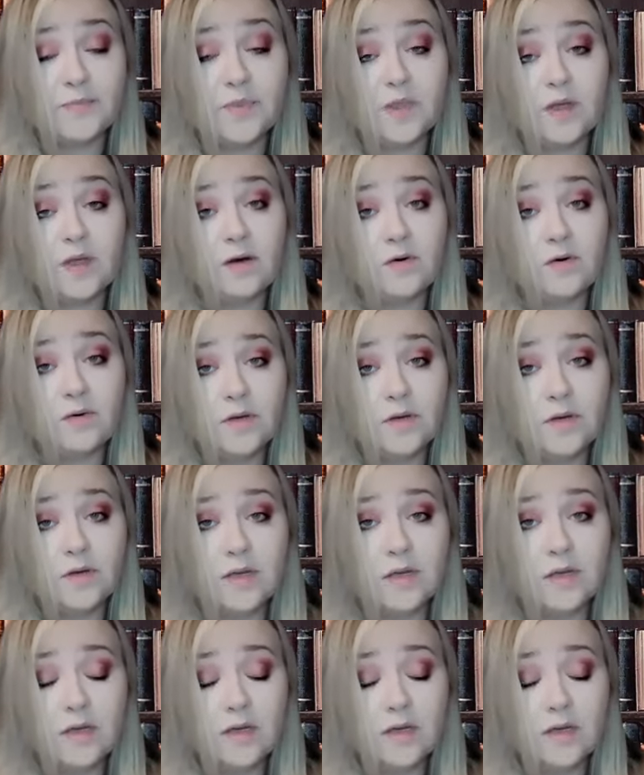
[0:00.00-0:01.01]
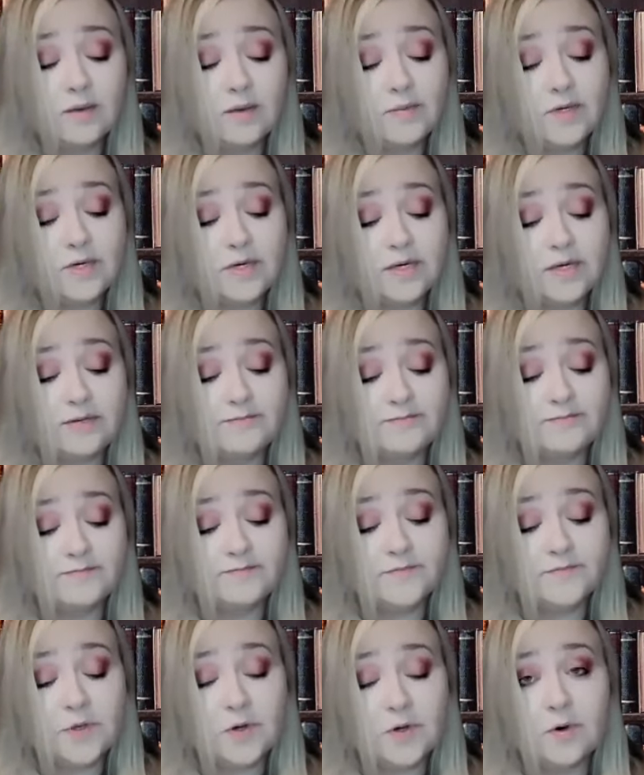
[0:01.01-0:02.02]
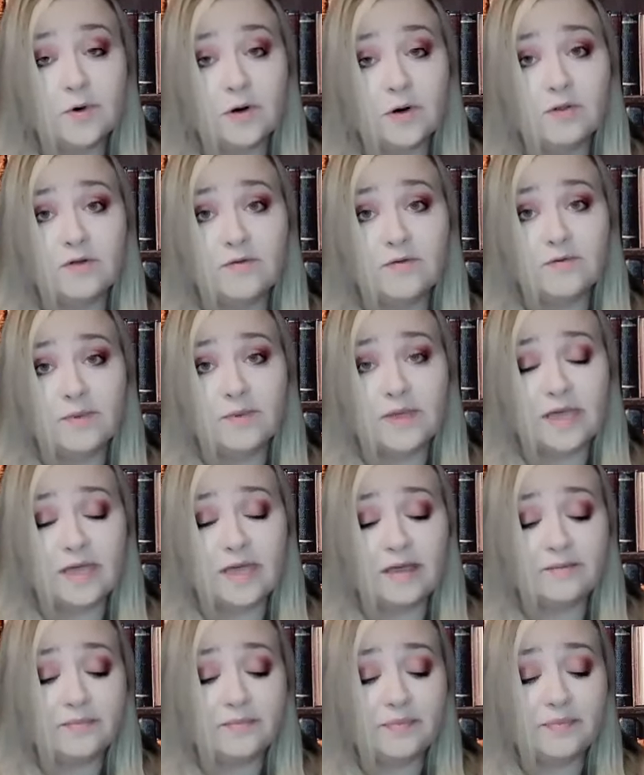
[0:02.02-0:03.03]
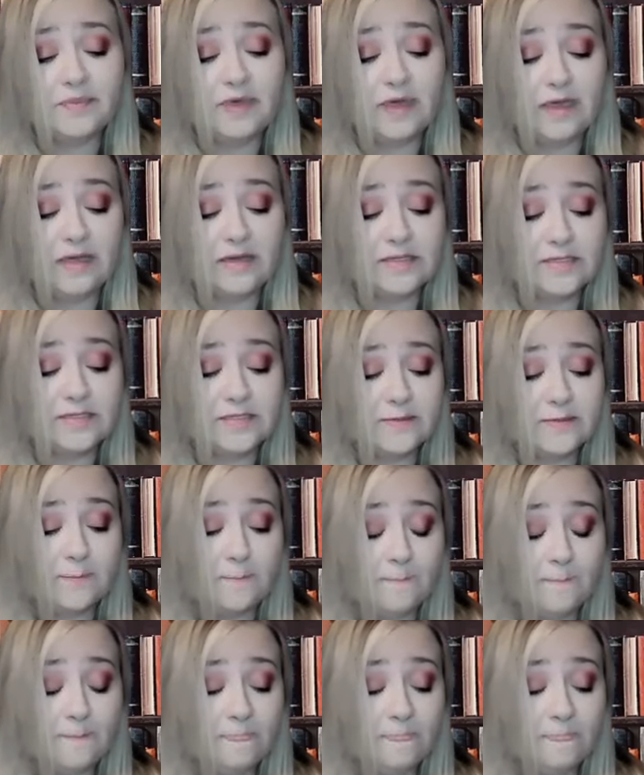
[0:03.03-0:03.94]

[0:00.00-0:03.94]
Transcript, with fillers: No, I'm good. No cola for me. Thanks.